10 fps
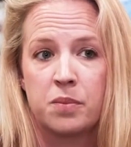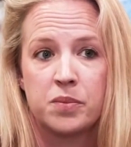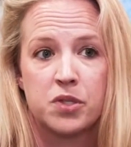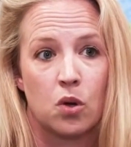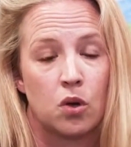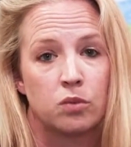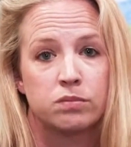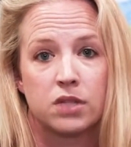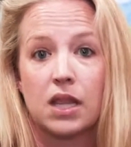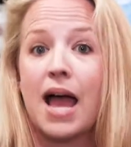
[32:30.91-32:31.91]
So
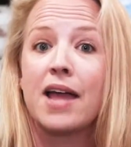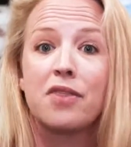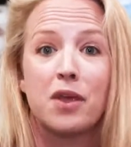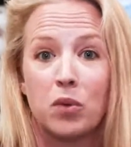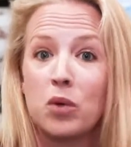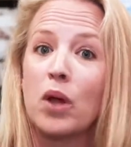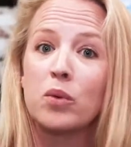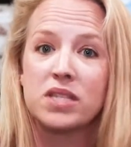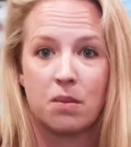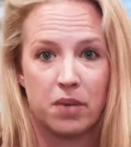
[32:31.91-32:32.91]
glad that we went with
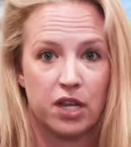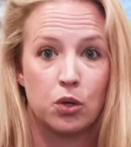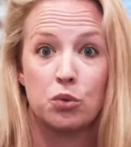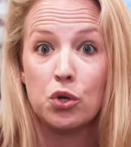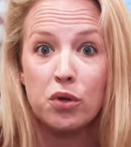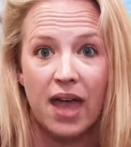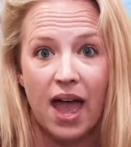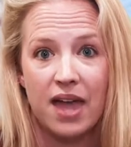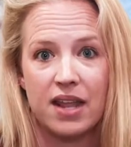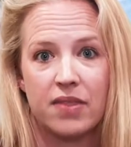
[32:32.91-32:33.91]
somebody who knew
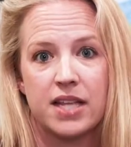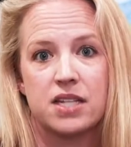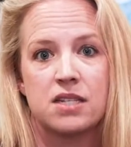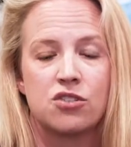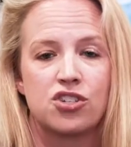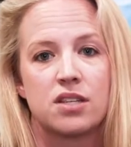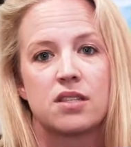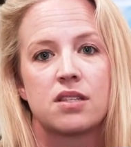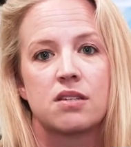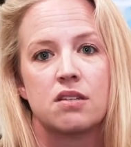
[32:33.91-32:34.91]
that, and they didn't
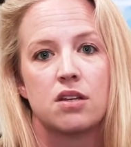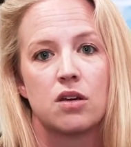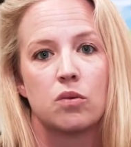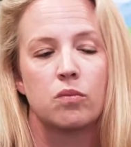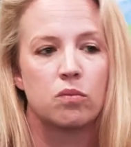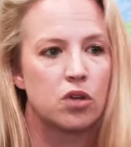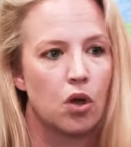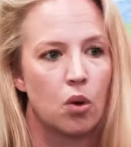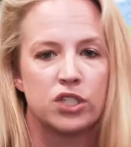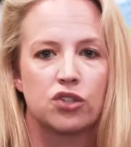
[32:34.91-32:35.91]
just,
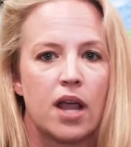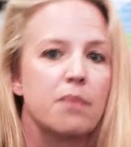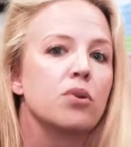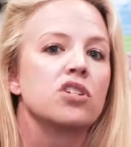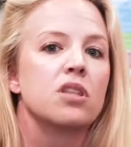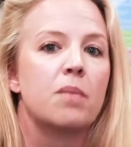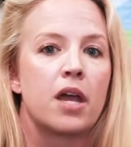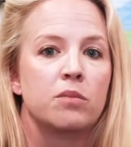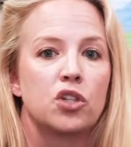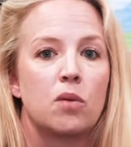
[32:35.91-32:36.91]
go and try and push the
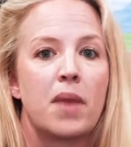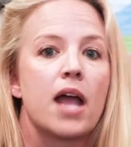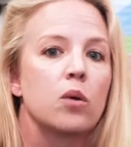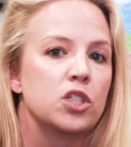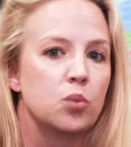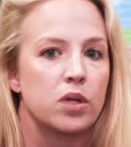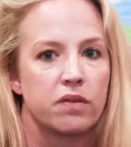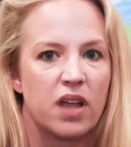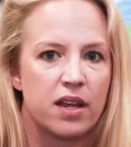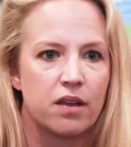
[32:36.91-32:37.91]
bottom jaw back, which would have
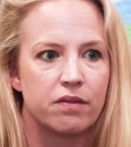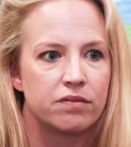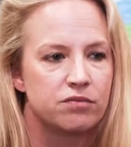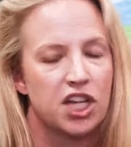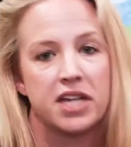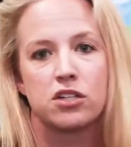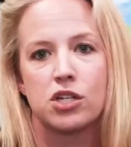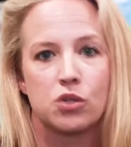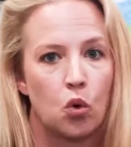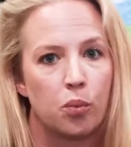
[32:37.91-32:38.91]
kind of changed his whole